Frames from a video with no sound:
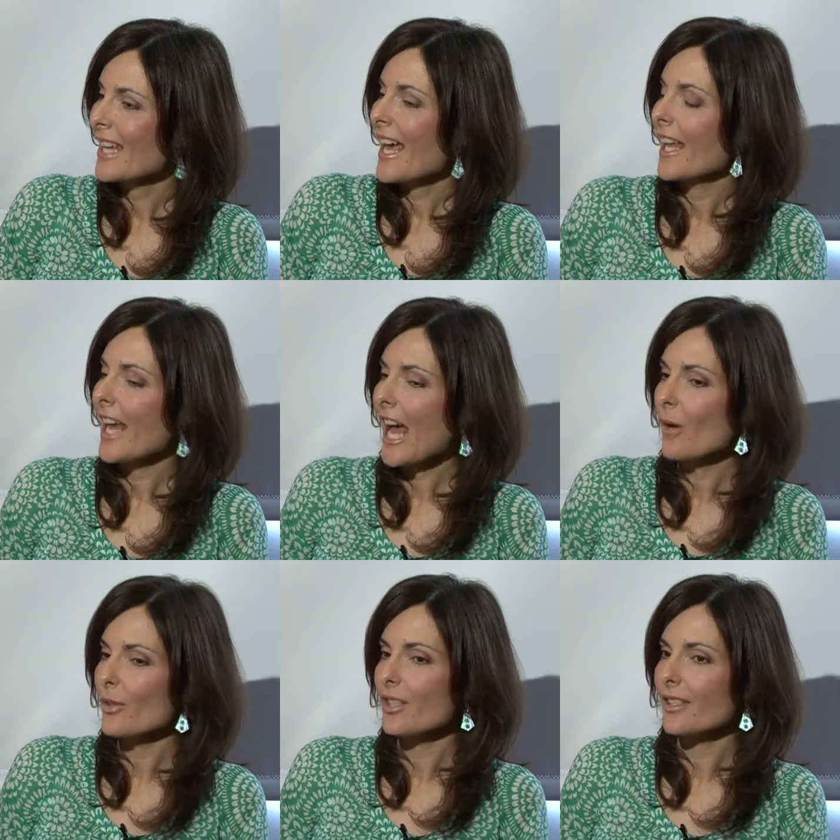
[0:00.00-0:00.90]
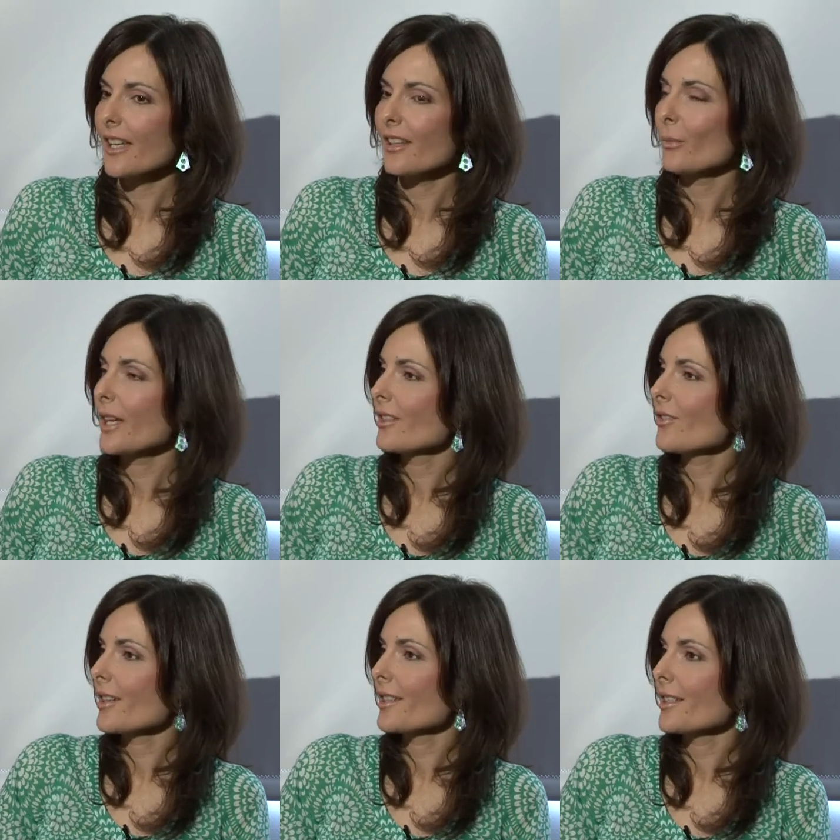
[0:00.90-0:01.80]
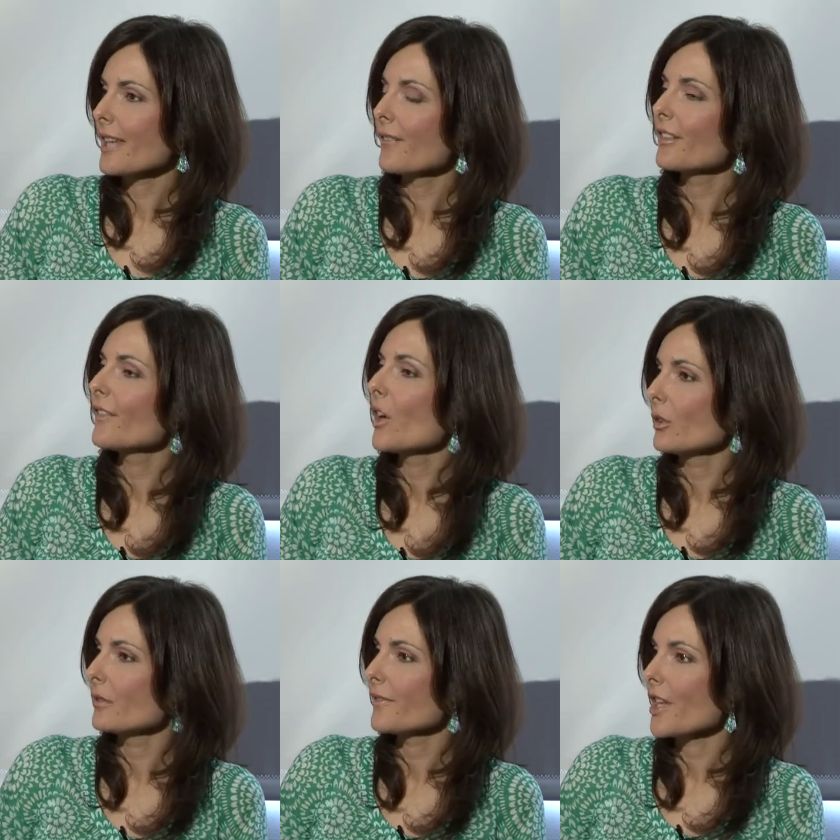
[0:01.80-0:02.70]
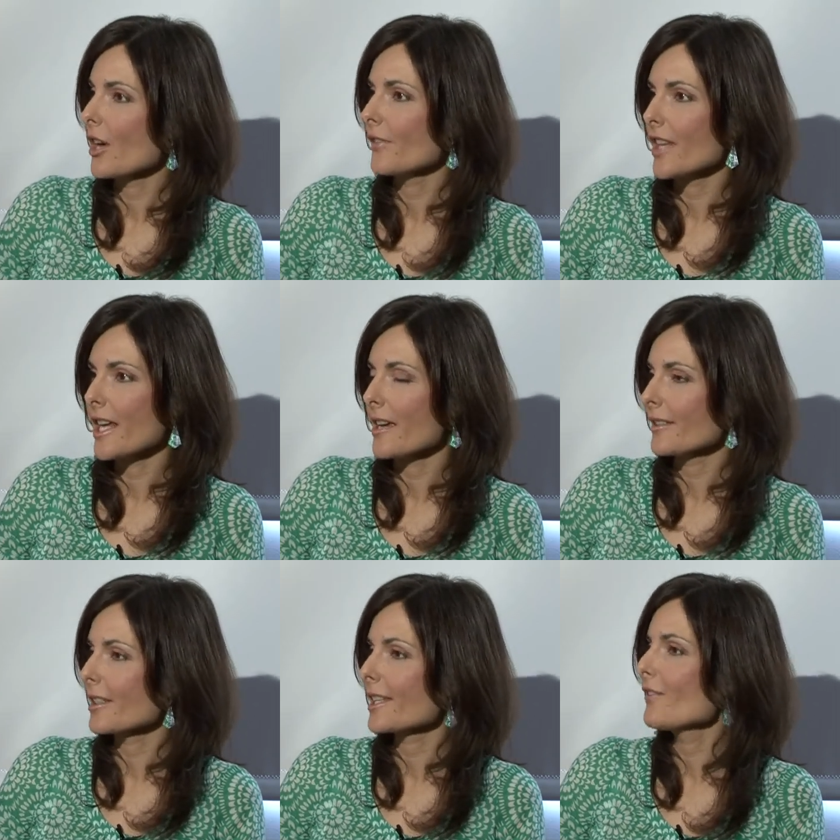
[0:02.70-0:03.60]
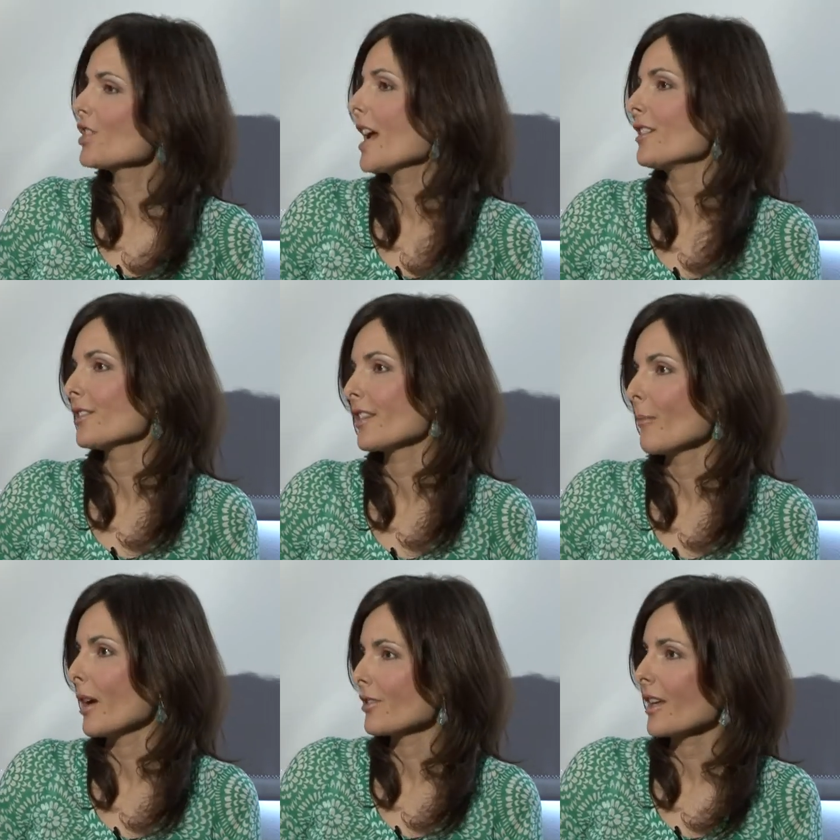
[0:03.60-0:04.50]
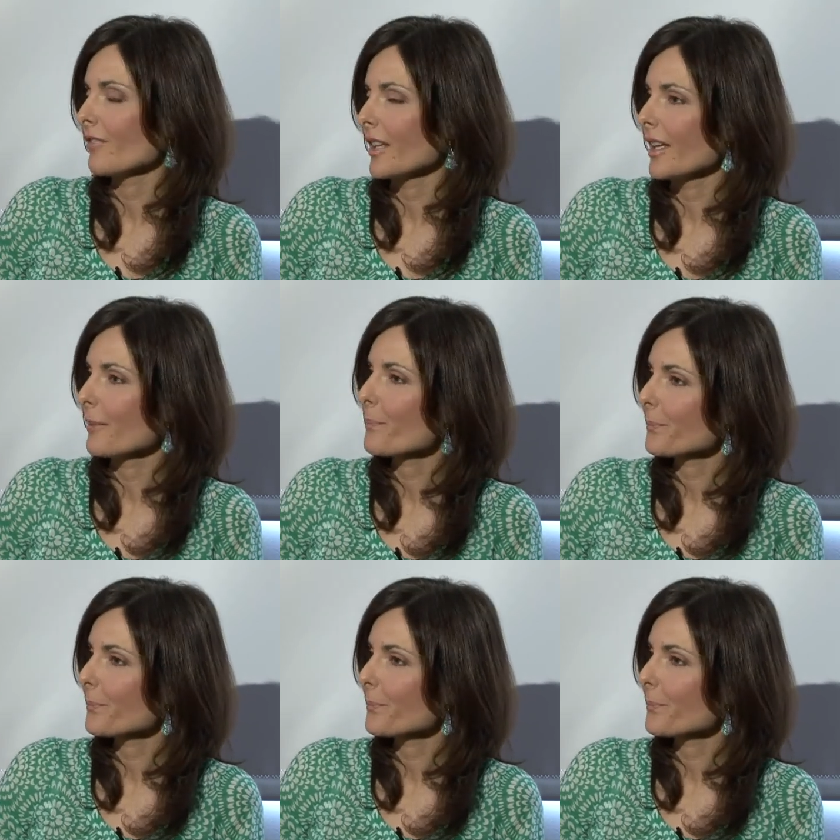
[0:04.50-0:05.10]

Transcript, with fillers: And how would you say that wedding dresses have evolved over the years? Because they've changed so much, haven't mm. they?